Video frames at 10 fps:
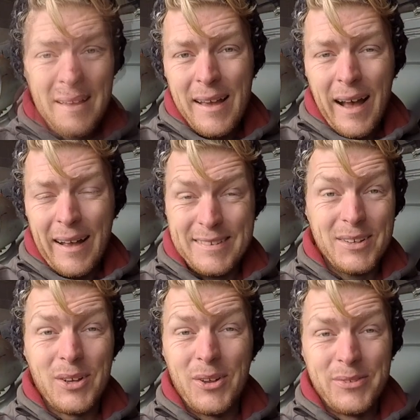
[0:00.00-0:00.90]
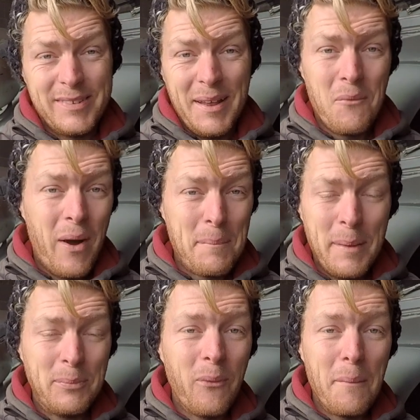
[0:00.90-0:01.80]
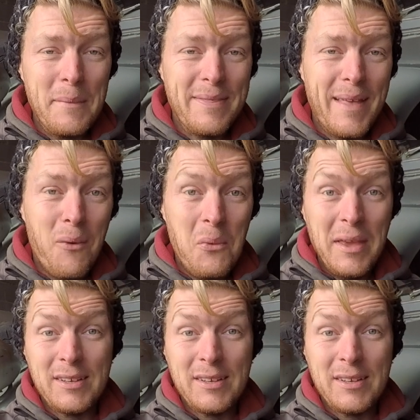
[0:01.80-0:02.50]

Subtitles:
I still don't understand why people want me in there a week